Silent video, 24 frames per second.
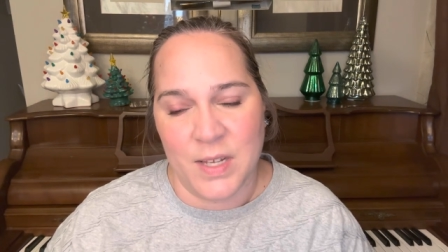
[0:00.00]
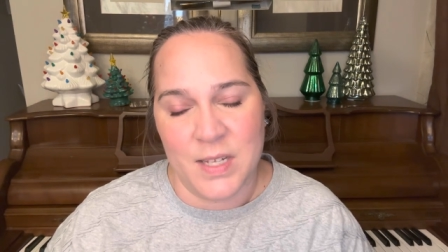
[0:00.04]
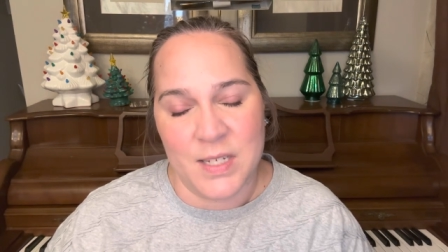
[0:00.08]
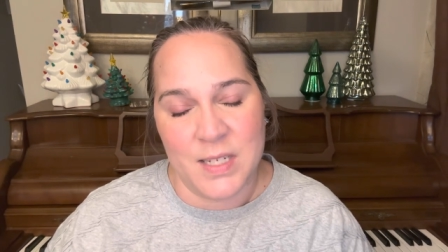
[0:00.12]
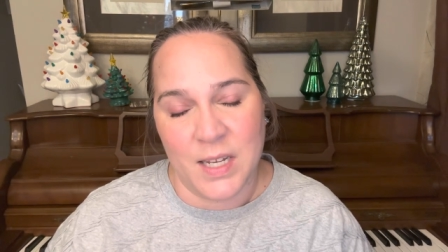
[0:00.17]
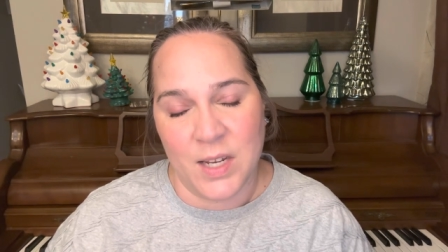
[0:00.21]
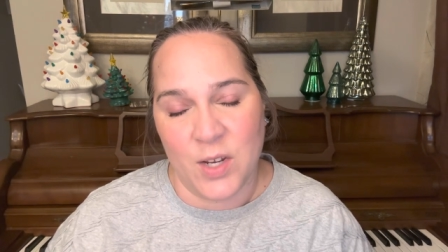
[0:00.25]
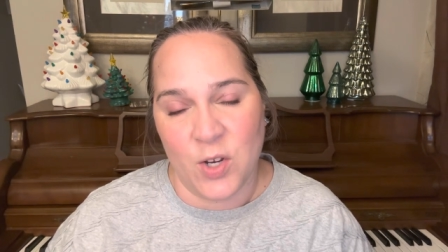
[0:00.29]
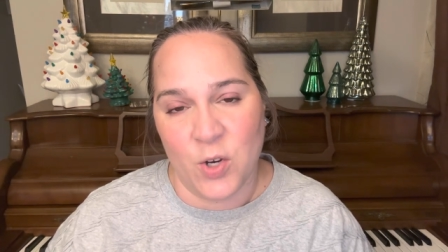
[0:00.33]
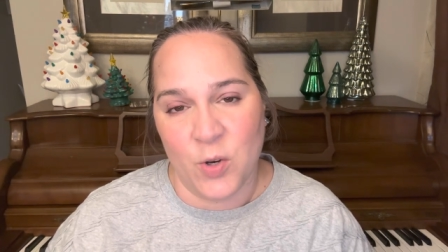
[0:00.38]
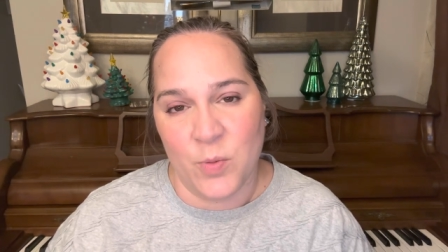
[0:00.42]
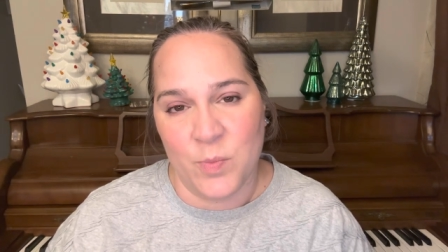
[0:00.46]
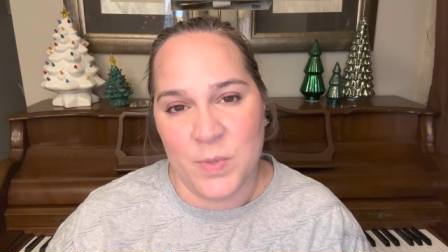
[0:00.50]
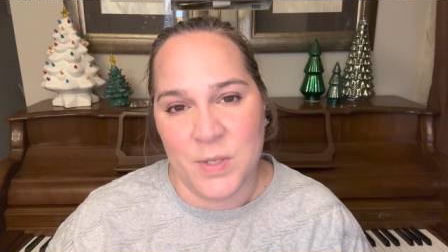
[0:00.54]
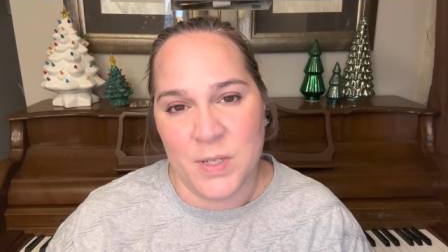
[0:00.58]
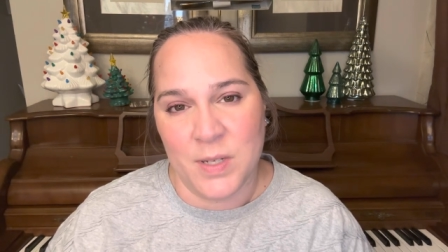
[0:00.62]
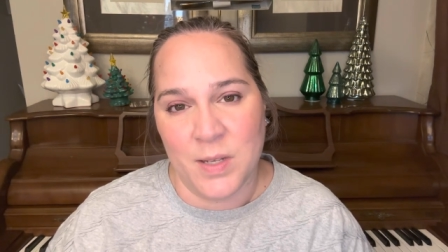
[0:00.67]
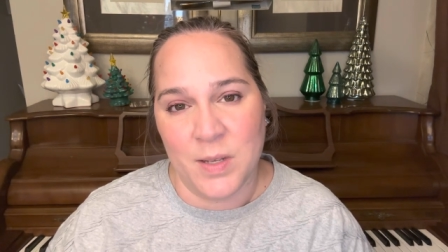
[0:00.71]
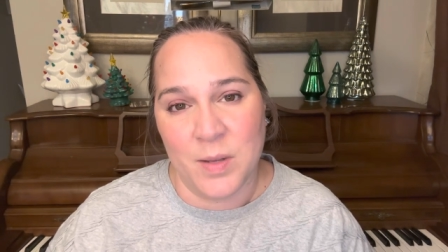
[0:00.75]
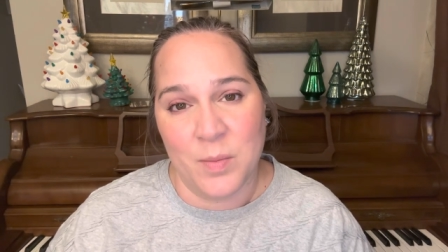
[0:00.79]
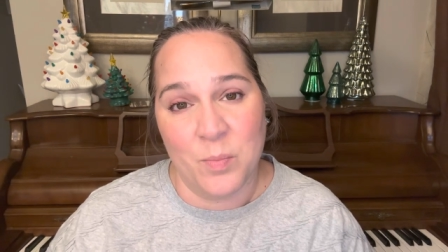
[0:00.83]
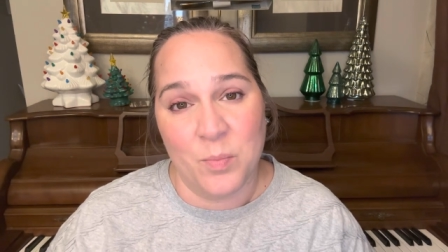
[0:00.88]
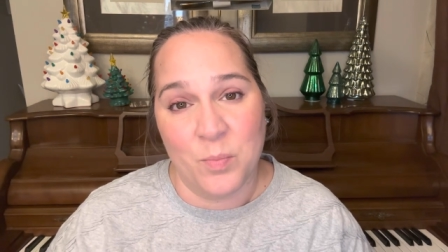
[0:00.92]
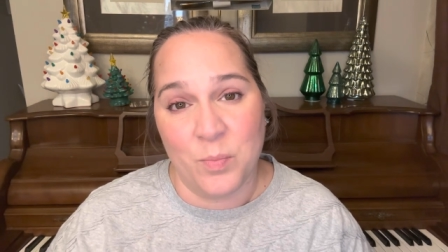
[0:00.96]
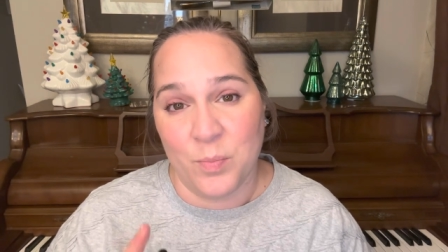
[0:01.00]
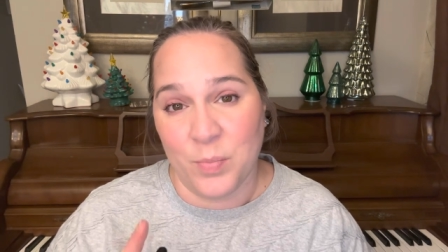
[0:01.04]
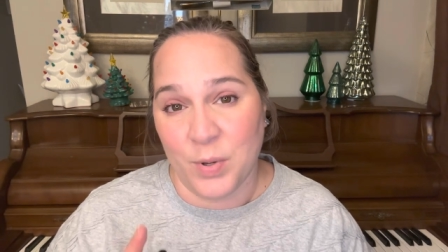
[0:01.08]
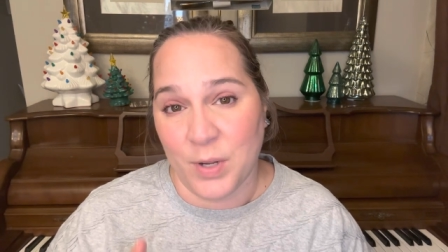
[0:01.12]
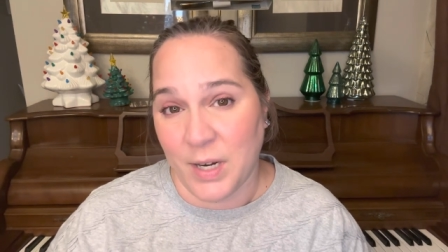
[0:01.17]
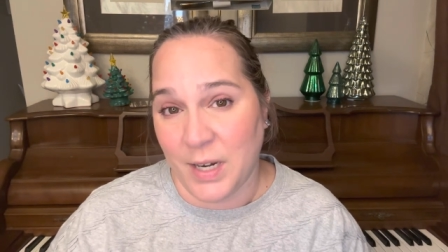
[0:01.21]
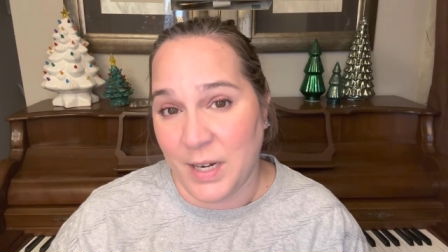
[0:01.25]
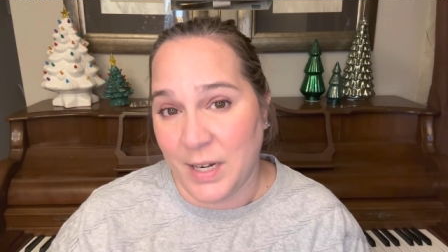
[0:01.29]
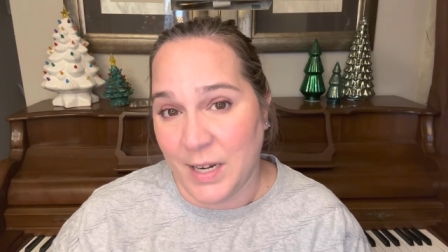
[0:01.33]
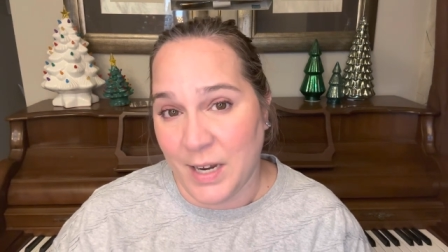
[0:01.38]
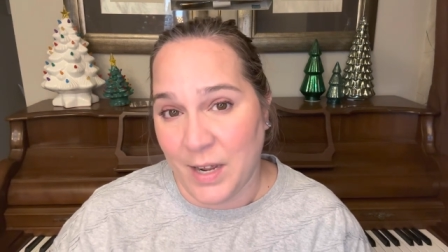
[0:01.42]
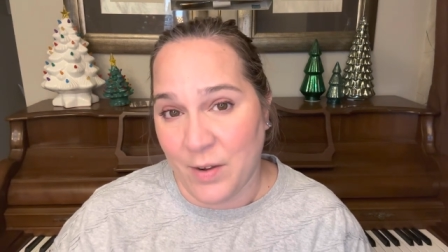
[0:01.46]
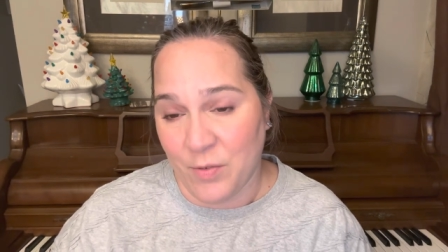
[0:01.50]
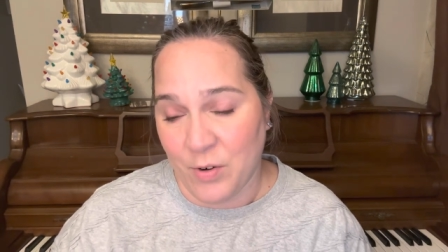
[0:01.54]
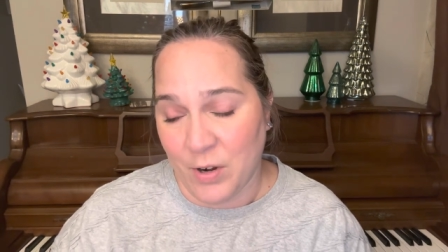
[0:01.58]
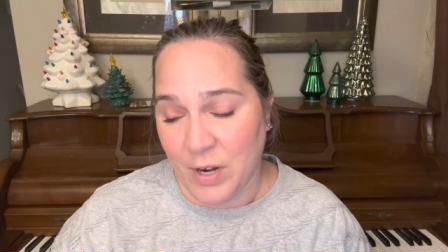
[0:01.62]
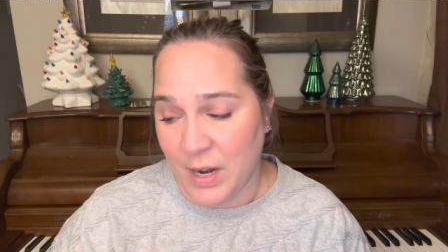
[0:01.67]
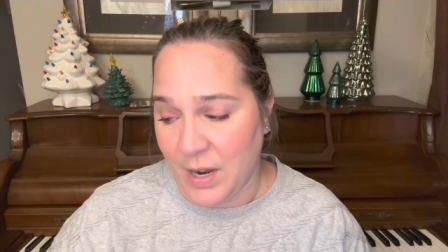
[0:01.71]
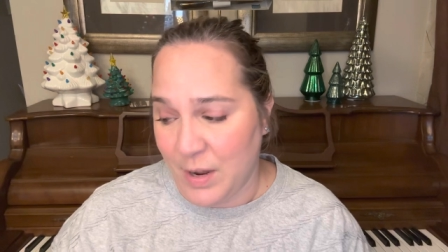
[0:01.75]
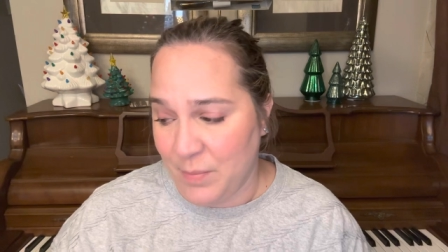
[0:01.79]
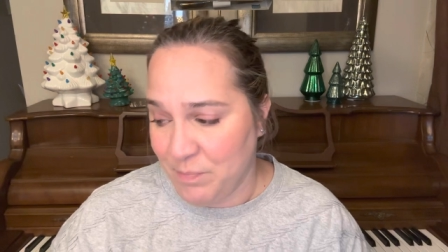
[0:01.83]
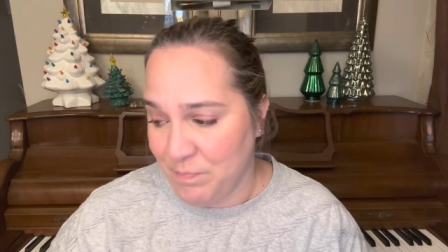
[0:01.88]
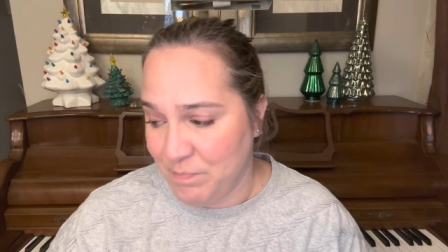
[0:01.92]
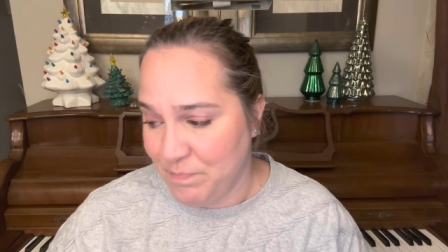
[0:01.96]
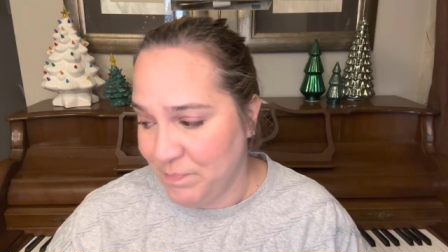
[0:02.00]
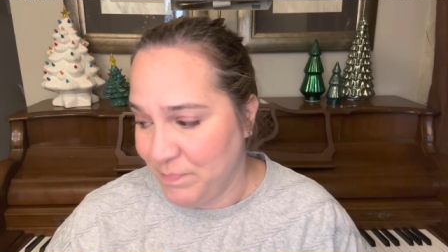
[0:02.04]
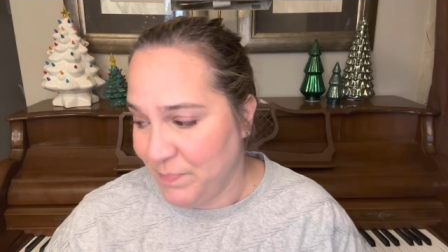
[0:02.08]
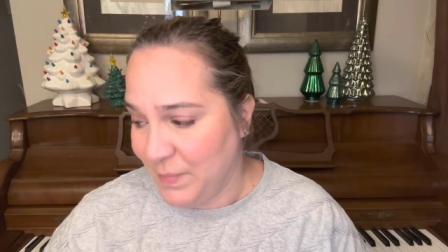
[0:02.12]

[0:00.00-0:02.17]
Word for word: as I hoped, but I never am.